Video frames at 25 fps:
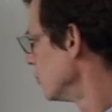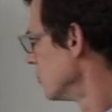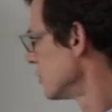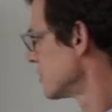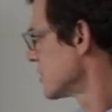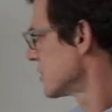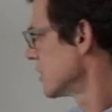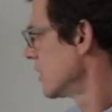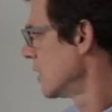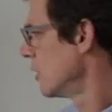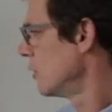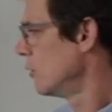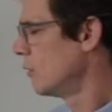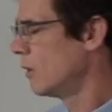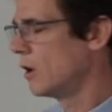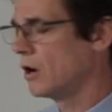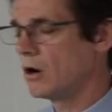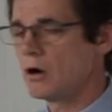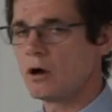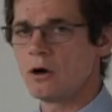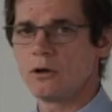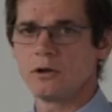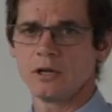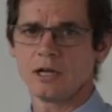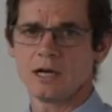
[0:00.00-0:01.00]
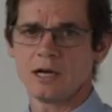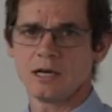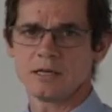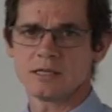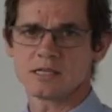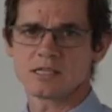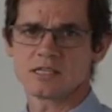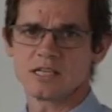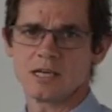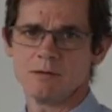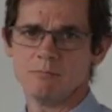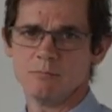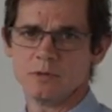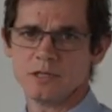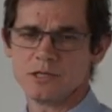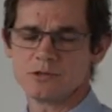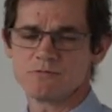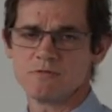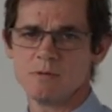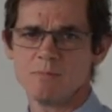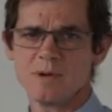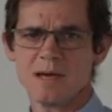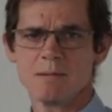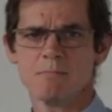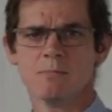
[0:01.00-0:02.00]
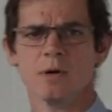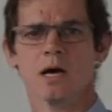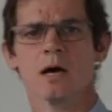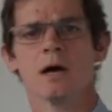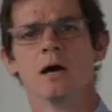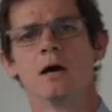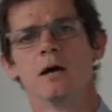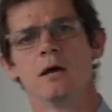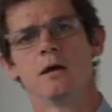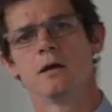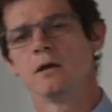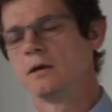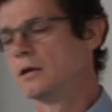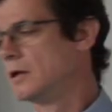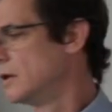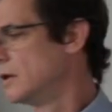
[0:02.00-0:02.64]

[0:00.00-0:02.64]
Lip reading: also online assemblies. Remember,